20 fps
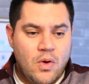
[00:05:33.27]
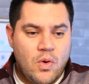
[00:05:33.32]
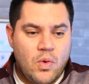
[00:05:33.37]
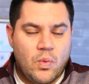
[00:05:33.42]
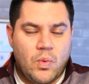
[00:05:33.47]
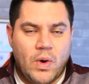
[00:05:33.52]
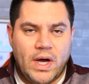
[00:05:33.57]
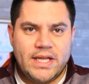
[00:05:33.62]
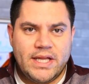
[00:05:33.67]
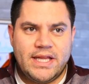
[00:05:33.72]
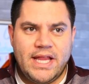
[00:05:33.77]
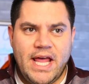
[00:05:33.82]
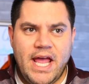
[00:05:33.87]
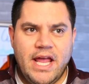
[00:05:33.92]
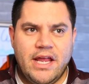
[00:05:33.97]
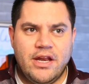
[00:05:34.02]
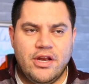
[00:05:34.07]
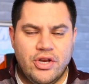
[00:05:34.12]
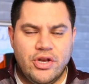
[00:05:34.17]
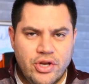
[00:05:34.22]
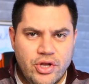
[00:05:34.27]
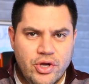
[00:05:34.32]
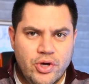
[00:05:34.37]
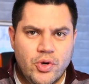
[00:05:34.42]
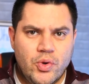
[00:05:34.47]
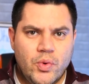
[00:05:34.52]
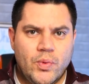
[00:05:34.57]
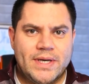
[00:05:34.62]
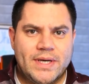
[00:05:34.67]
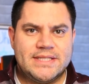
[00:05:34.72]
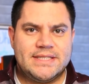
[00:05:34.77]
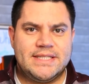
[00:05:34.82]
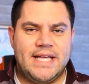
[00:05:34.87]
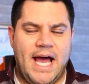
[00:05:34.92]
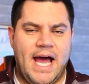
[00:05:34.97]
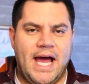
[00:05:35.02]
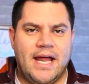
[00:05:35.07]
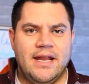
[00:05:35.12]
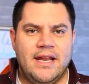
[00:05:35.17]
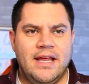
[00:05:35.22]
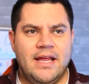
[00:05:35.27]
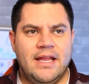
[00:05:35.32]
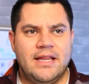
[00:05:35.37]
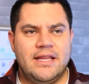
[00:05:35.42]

what they knew was that